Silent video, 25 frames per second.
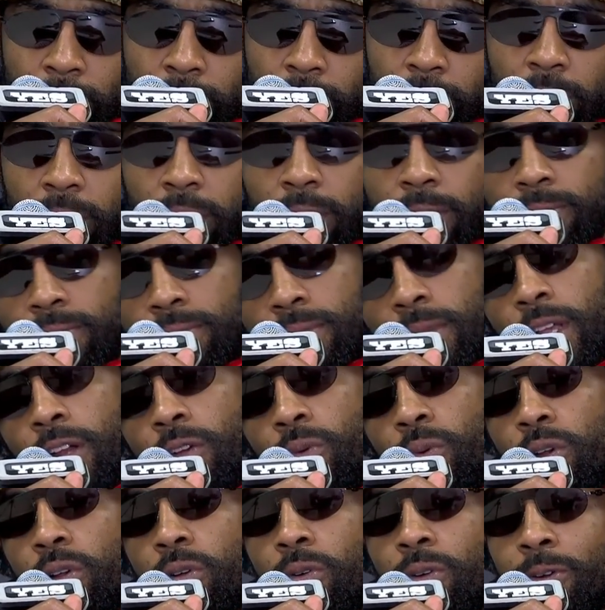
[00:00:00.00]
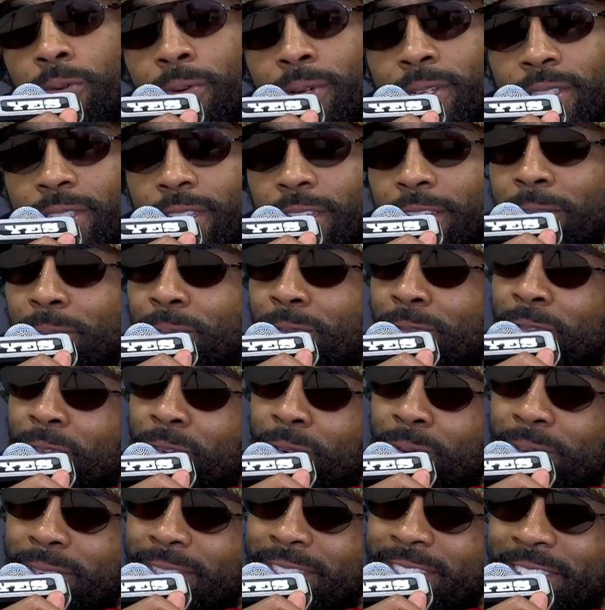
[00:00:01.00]
No, not, not, we don't want to waste any
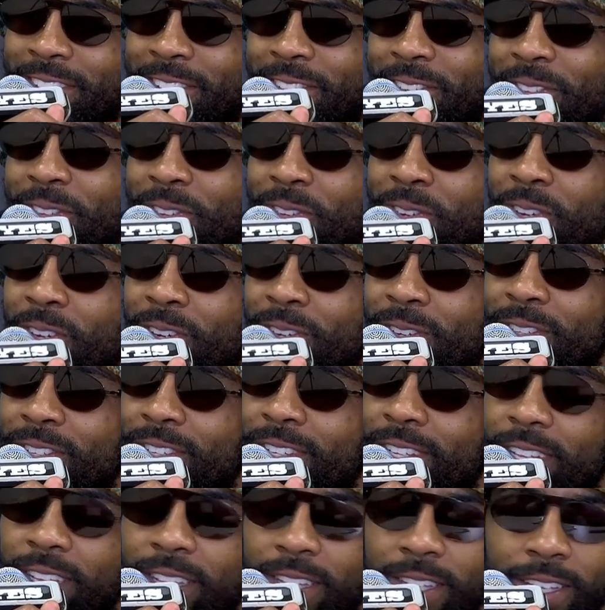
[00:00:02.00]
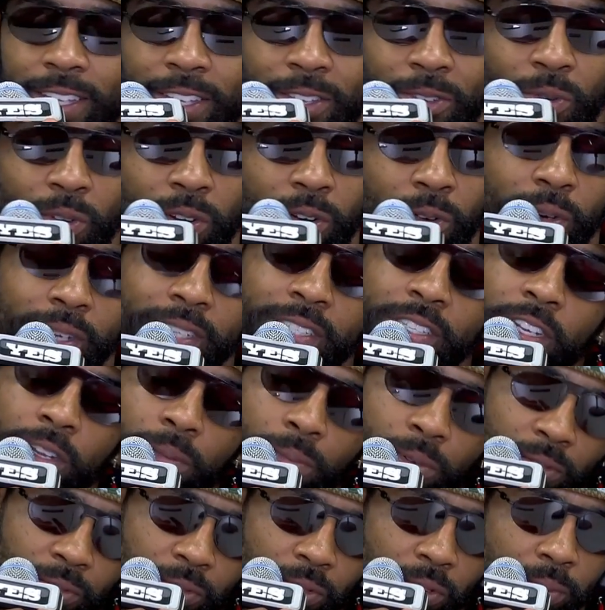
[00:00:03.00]
performance. you, you know, right. it, you want to waste any
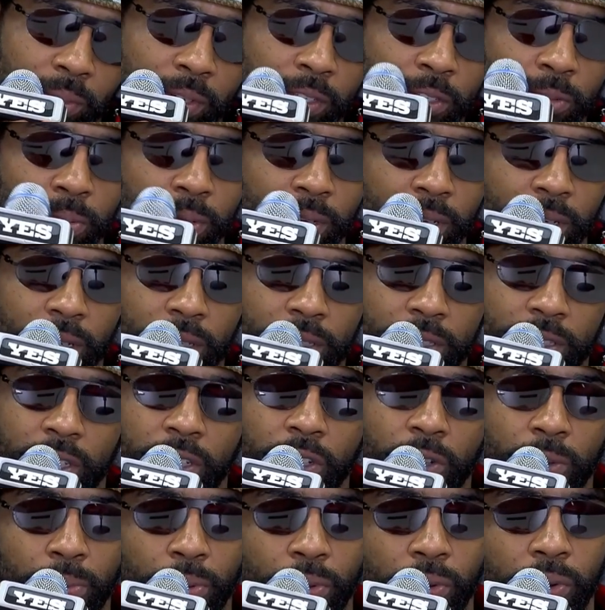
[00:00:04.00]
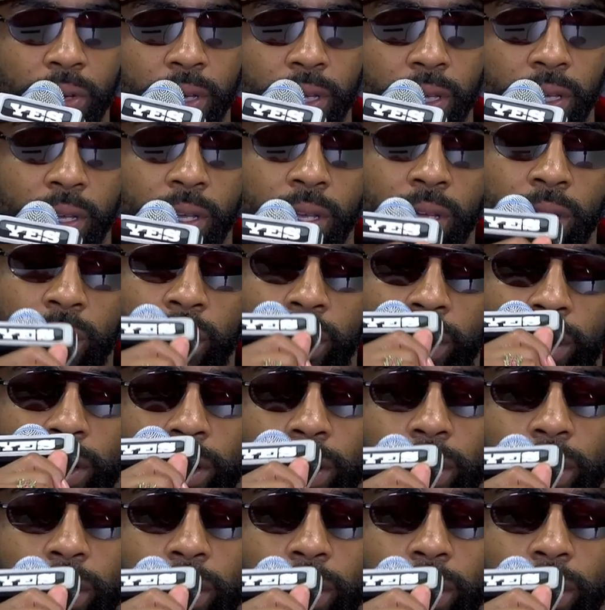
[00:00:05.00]
performance, but to your point, yeah.